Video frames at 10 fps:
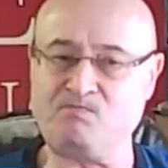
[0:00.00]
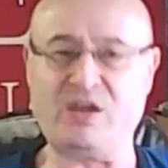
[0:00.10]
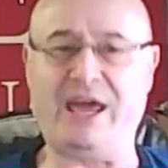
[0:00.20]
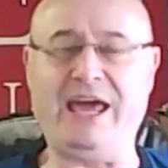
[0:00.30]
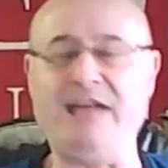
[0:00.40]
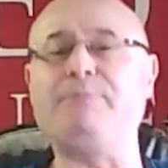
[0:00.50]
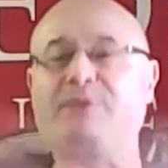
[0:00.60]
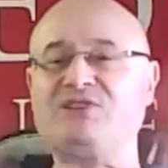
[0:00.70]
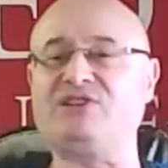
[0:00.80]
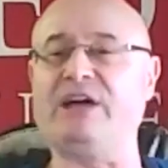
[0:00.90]
eighty
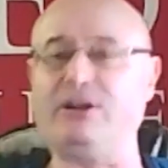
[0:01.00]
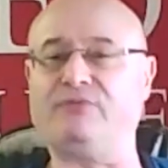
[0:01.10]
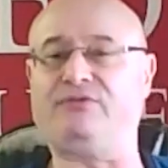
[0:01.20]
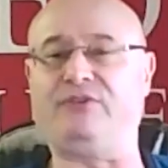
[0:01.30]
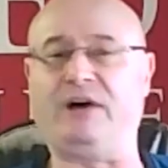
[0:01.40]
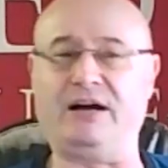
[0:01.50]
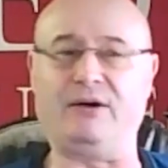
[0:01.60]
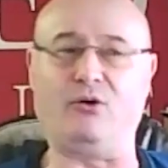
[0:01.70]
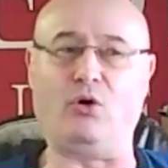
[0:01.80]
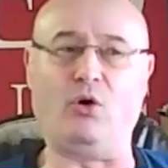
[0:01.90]
percent of uh,
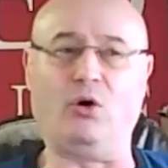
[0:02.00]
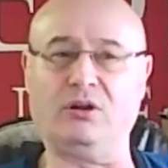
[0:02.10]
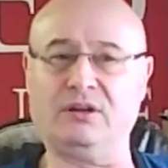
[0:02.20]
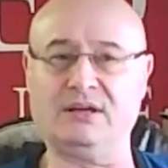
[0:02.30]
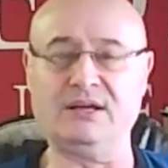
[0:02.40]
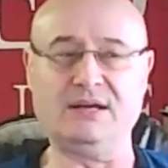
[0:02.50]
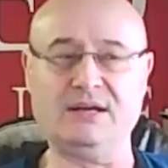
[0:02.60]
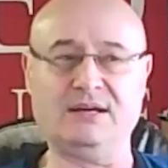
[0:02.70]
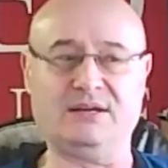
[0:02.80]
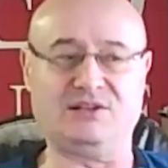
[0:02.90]
all
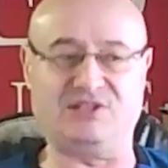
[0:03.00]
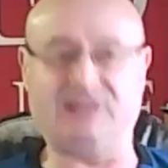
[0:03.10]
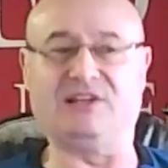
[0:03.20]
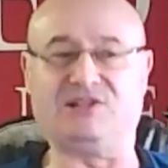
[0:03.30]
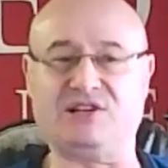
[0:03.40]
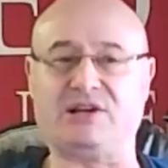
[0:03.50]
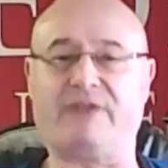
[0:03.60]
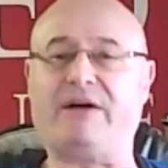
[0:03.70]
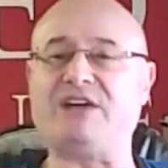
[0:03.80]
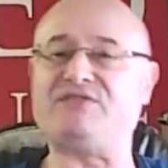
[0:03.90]
sicknesses
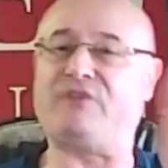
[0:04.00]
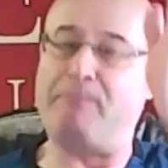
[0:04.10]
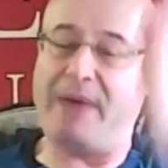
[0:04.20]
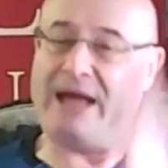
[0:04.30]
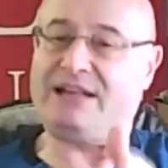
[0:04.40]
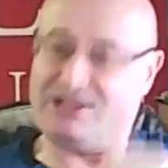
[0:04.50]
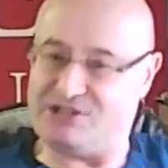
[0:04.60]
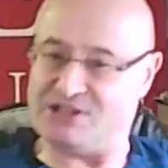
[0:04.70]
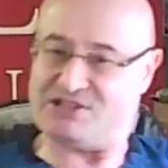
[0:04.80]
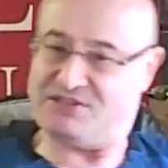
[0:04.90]
arise from bad
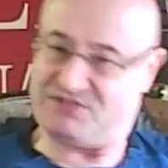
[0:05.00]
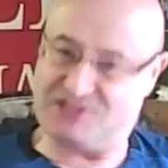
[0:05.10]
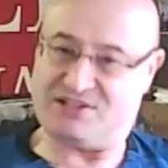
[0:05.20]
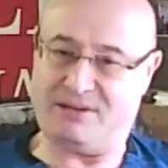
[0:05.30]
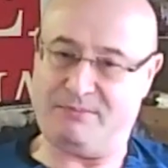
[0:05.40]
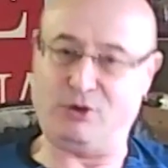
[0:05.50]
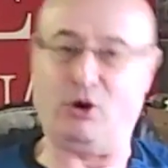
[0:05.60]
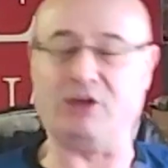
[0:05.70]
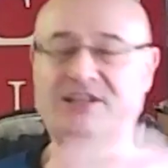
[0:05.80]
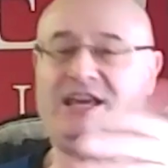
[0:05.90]
digestive system.
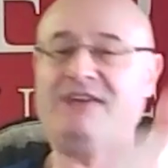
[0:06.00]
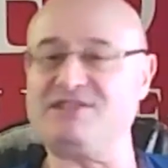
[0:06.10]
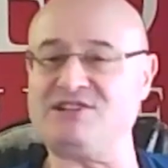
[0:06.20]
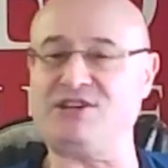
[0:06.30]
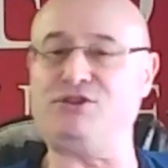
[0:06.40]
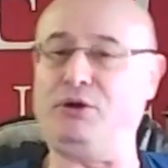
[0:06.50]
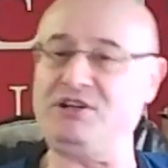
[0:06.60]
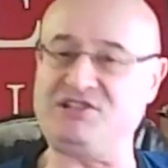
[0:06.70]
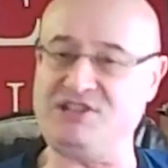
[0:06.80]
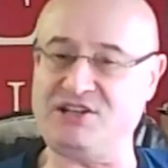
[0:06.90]
God gave us a
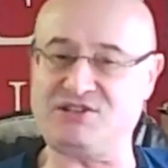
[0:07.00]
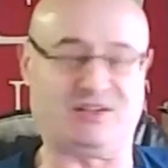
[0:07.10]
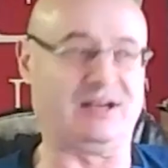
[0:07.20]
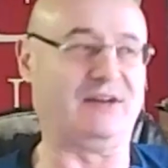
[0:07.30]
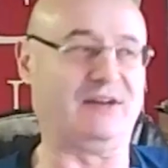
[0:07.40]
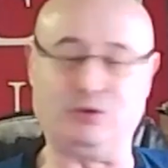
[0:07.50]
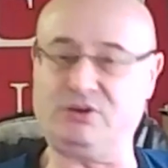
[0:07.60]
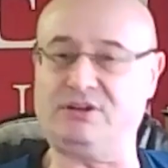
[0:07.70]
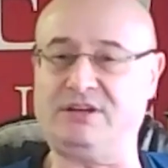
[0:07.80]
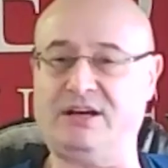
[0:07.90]
thirty-six
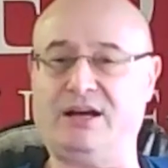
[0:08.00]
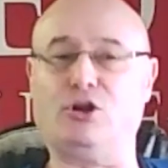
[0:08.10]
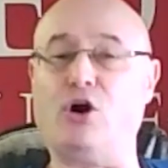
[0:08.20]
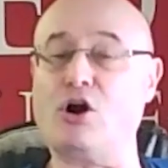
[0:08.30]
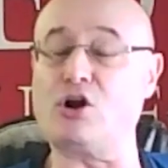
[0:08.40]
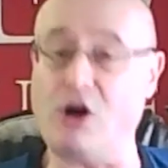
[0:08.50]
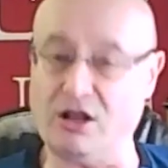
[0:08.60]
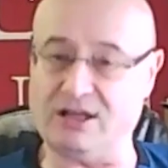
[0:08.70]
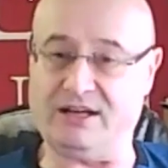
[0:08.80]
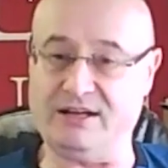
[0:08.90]
foot uh, uh, long
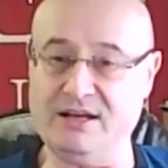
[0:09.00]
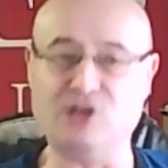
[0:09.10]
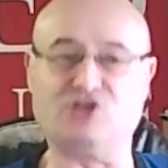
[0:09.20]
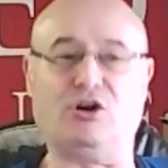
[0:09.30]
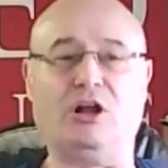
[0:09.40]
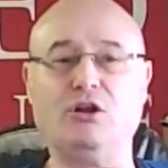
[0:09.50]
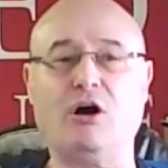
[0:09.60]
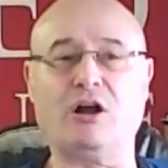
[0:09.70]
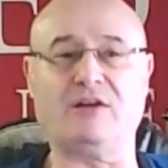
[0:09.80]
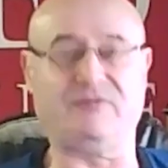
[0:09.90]
colon. So a
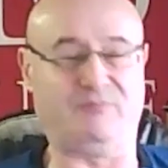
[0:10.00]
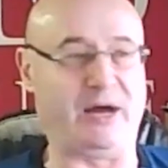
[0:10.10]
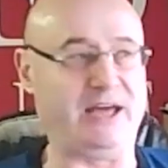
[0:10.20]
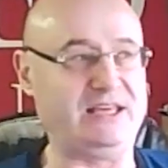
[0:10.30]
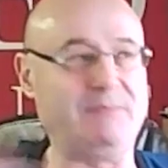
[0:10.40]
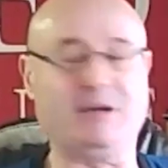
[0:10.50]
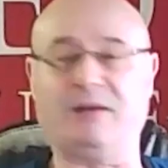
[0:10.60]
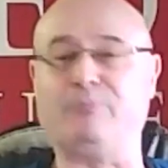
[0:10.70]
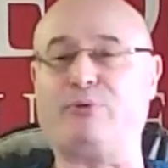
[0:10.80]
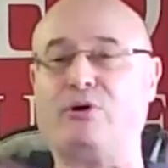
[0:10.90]
lot of
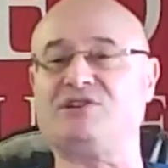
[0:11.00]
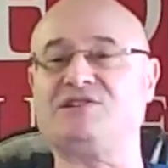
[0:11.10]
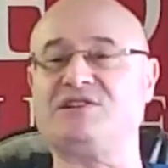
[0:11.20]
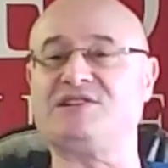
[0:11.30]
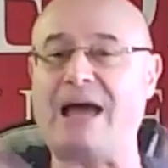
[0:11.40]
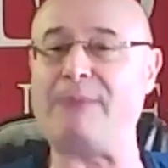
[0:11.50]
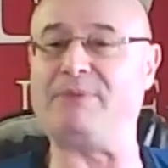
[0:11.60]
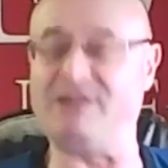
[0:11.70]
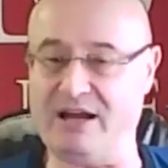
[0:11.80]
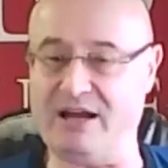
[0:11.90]
biochemical processes
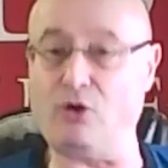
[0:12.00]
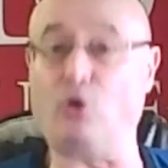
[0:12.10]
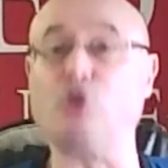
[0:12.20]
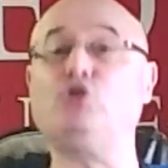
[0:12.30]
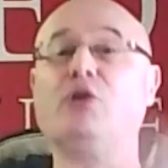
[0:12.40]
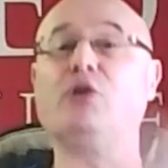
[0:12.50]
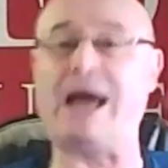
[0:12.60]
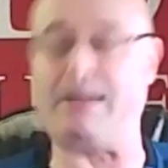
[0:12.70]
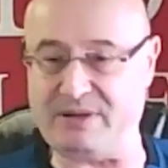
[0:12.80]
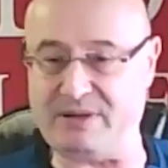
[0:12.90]
happen there or don't
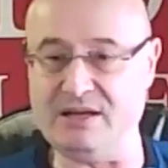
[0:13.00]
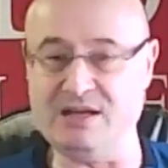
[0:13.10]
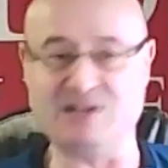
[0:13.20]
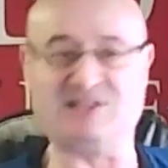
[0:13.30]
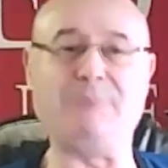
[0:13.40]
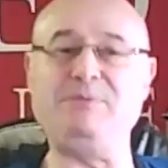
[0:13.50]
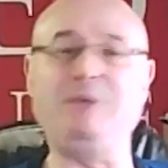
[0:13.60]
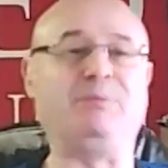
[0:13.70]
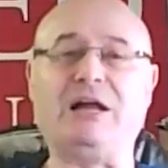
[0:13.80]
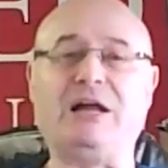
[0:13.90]
happen. Some
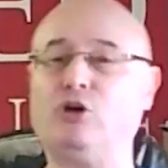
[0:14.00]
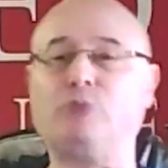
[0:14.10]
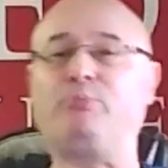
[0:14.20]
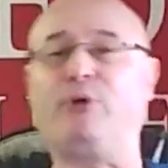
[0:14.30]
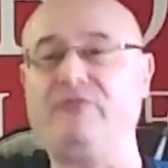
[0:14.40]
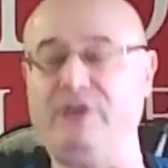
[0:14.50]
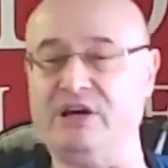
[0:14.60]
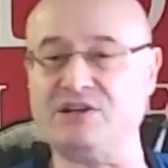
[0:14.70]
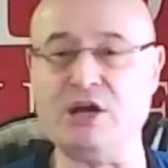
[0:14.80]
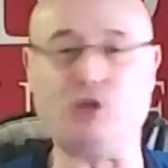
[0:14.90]
people are not
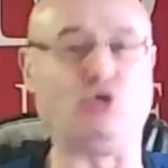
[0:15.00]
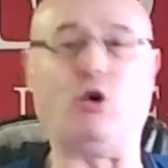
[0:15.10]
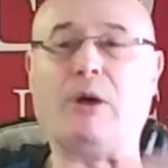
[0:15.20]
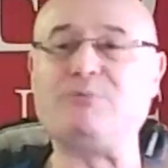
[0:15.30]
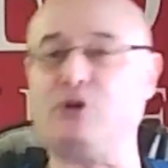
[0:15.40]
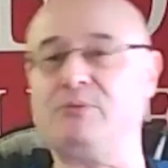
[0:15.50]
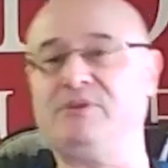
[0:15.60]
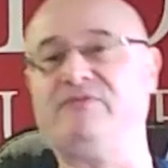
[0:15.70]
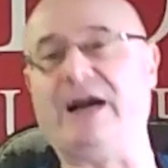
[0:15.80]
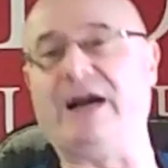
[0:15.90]
pervious to absorb the
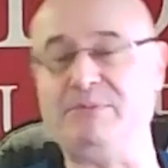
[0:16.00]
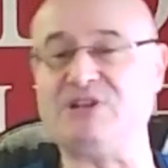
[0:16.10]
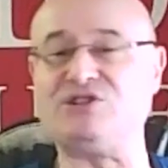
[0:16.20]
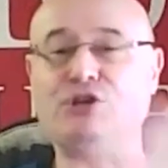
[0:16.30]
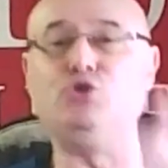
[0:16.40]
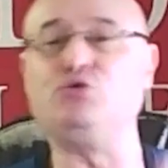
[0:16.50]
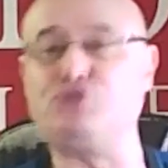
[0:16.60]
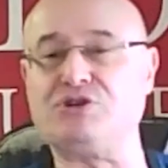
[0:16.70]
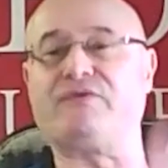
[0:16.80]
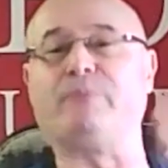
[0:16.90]
vitamins and
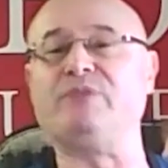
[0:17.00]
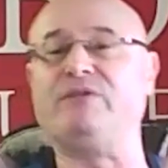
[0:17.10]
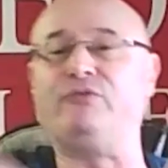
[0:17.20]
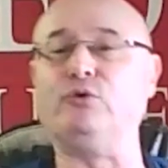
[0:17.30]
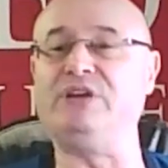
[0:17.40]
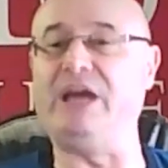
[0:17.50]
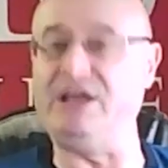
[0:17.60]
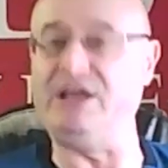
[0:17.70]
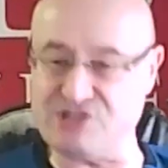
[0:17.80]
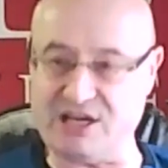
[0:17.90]
nutrients from the food they
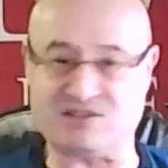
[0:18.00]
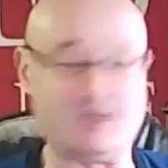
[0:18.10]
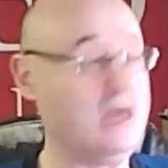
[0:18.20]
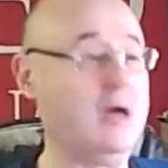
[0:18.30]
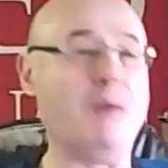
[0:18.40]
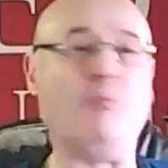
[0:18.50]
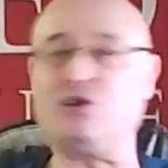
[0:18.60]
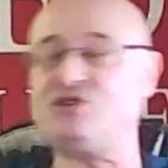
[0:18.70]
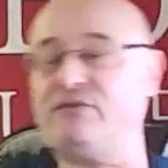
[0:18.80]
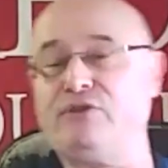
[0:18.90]
ingest.
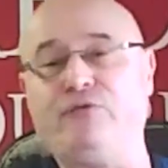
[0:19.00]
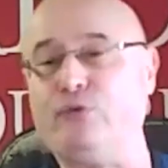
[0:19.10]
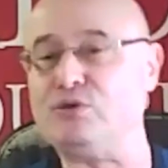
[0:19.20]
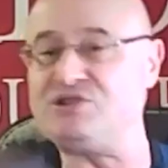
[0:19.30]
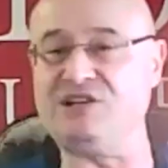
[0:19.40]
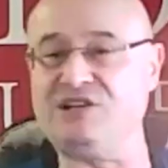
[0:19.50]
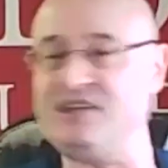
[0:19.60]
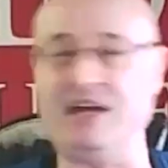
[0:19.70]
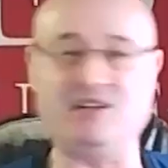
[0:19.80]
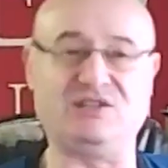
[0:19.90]
Most of the foods these
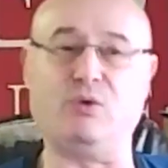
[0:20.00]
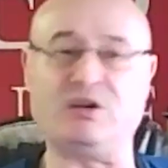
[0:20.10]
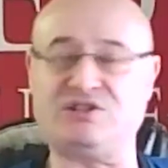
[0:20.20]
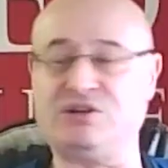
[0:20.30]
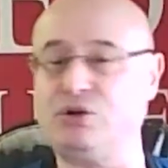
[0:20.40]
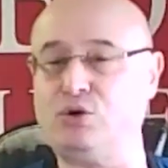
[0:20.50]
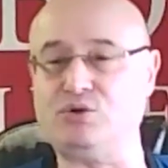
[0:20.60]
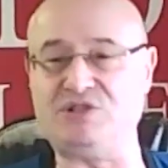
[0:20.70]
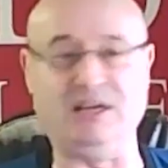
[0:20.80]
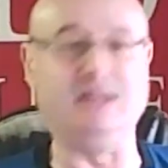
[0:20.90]
days, the Western cuisine,